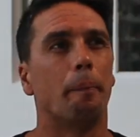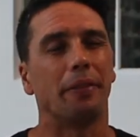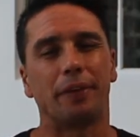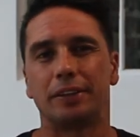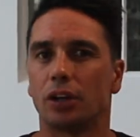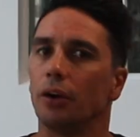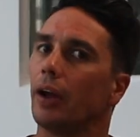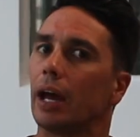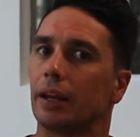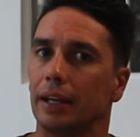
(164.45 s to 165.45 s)
but they don't know
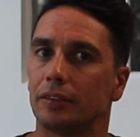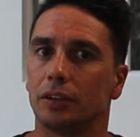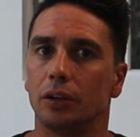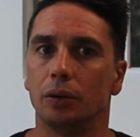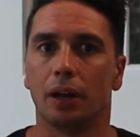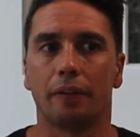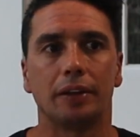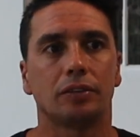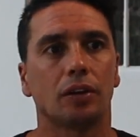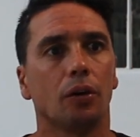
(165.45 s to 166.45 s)
how to execute it and
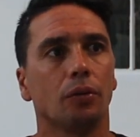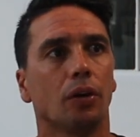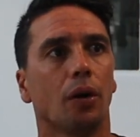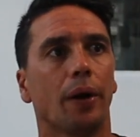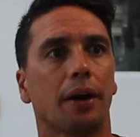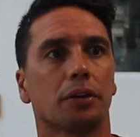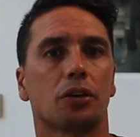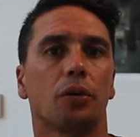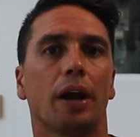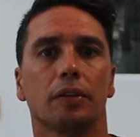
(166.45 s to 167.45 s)
they don't know how to
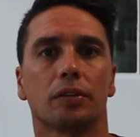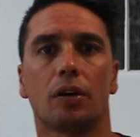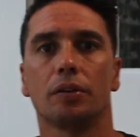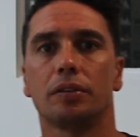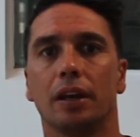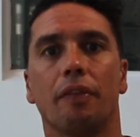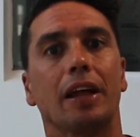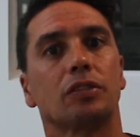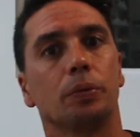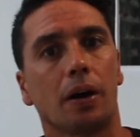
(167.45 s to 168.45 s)
create this content. And
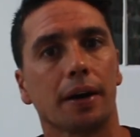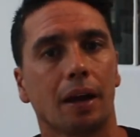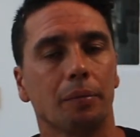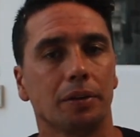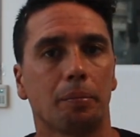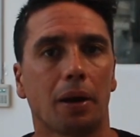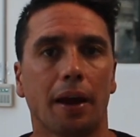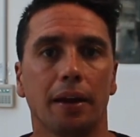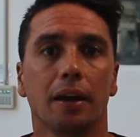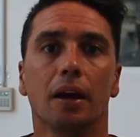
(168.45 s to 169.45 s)
that's where I come into
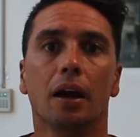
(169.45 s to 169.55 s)
play.